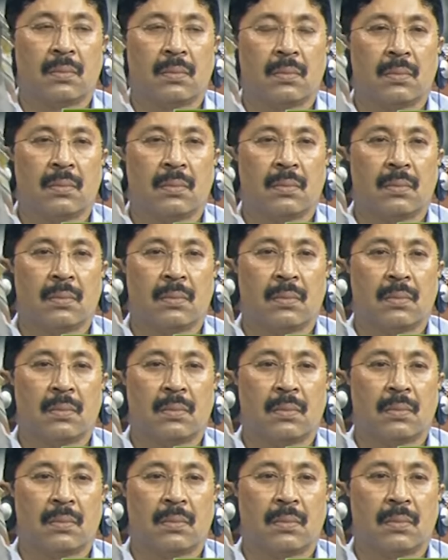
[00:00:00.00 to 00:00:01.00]

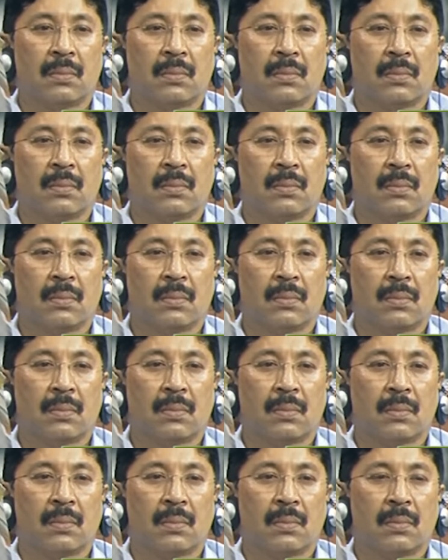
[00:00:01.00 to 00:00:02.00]

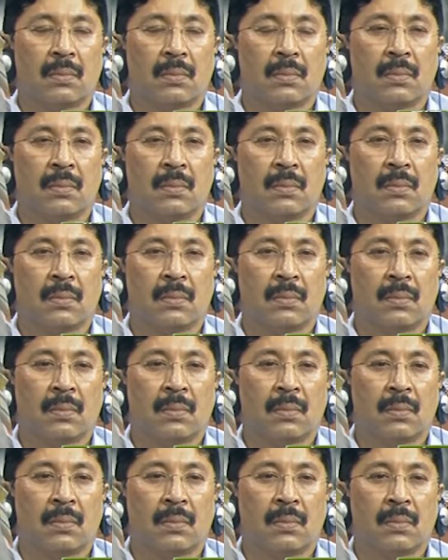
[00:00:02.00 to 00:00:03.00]

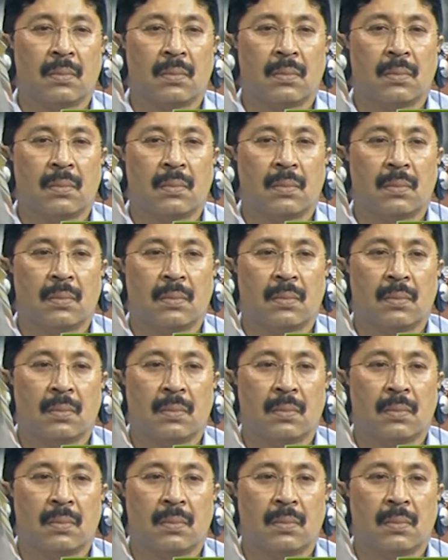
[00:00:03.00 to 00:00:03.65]
(not speaking)